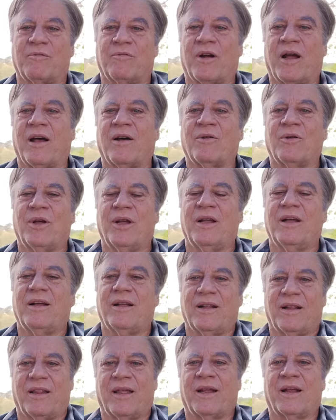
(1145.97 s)
around,
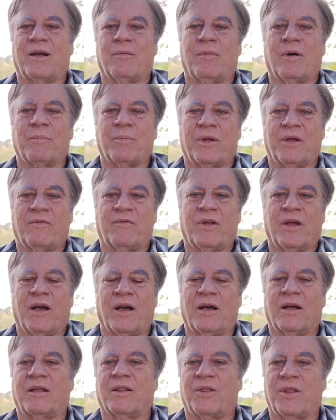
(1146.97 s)
they can come up and give you a
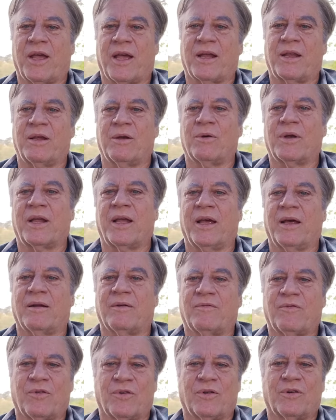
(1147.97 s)
hug and thank you
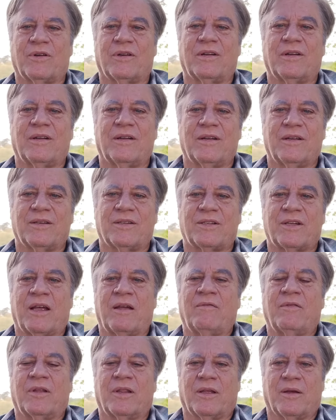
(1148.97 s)
again for
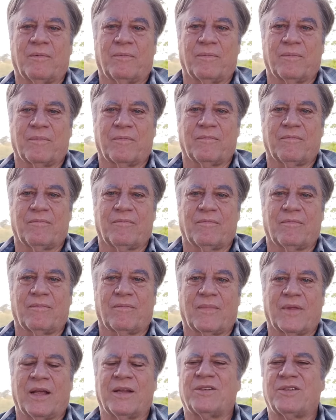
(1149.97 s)
saving them.
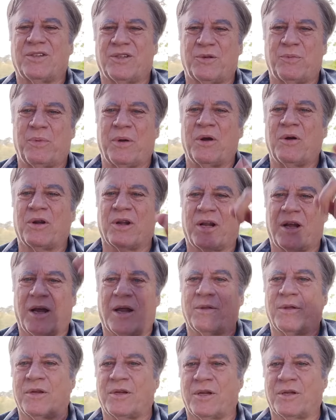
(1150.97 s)
It's the Spirit of
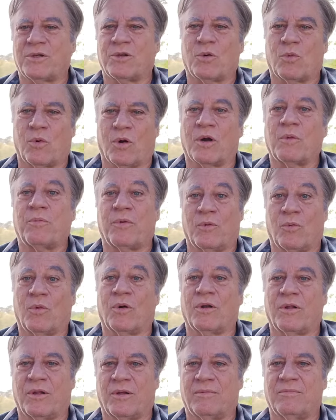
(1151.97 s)
God that does the work, but
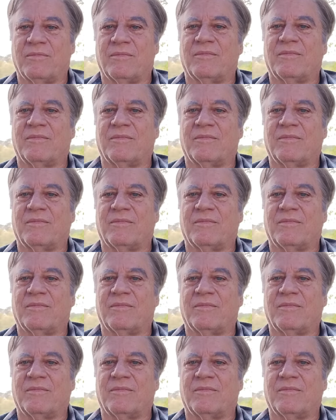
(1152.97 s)
we're the